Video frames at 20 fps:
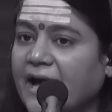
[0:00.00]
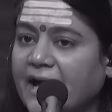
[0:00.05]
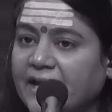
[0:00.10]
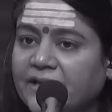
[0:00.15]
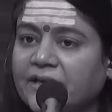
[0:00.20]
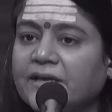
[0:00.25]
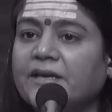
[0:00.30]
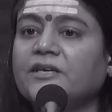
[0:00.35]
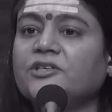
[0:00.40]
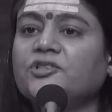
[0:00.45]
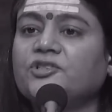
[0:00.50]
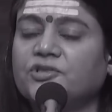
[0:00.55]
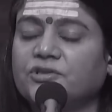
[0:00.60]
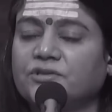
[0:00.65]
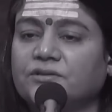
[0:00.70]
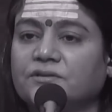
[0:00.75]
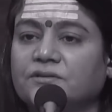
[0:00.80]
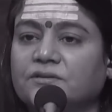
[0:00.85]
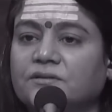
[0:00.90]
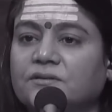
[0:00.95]

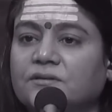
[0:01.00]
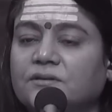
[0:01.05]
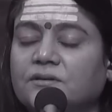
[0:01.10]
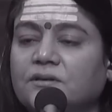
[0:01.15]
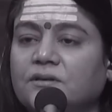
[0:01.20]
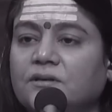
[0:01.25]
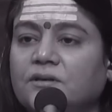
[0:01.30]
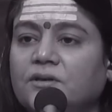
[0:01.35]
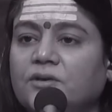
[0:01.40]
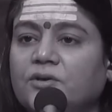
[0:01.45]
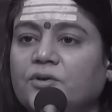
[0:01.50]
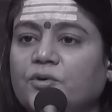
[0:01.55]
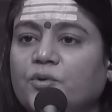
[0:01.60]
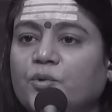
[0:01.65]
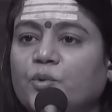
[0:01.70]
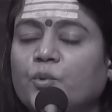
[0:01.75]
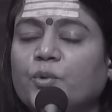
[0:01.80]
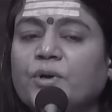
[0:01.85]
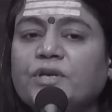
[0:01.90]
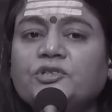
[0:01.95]
allegation,
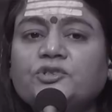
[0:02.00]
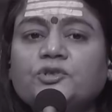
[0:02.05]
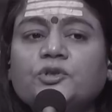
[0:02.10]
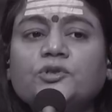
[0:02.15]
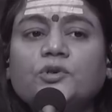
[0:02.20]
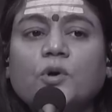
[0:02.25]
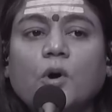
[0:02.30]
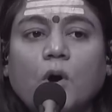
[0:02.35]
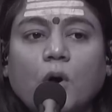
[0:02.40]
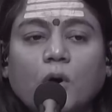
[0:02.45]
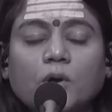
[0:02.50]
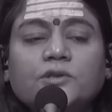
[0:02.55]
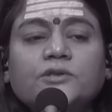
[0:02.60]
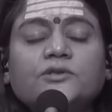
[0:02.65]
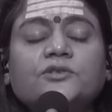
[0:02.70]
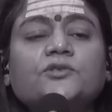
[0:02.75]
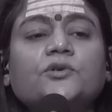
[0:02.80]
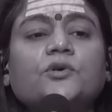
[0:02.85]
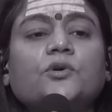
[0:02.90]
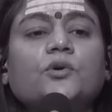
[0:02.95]
we should
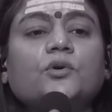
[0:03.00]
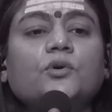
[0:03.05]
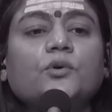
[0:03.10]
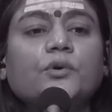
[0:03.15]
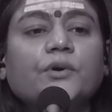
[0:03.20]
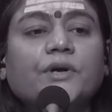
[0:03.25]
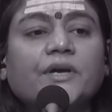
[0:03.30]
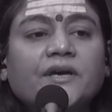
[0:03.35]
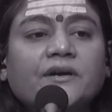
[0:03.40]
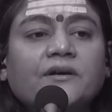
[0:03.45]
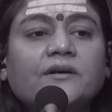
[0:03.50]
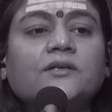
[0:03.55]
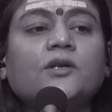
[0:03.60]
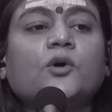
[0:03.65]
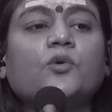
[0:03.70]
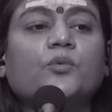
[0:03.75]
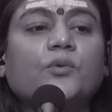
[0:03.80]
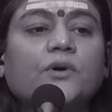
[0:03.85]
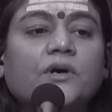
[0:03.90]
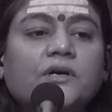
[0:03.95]
also hear
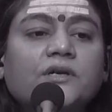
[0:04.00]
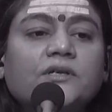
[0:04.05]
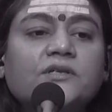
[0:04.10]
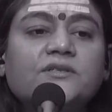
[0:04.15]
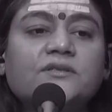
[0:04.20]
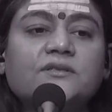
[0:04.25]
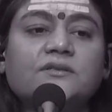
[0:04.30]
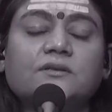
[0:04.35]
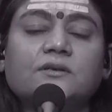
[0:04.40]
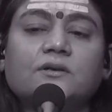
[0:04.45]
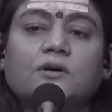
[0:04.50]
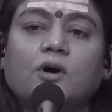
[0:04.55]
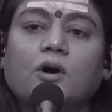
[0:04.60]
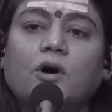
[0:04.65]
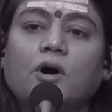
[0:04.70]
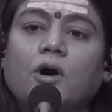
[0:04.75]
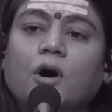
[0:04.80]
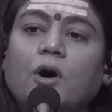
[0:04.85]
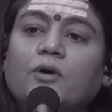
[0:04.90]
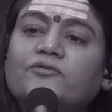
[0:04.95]
the words
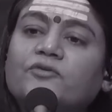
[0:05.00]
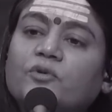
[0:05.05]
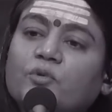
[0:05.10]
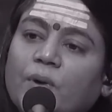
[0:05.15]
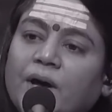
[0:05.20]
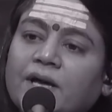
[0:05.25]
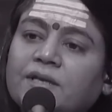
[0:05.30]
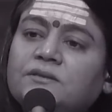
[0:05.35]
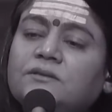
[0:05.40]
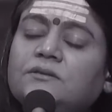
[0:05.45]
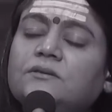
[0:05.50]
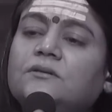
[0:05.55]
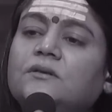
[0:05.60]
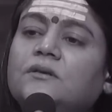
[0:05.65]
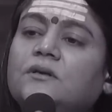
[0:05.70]
of the one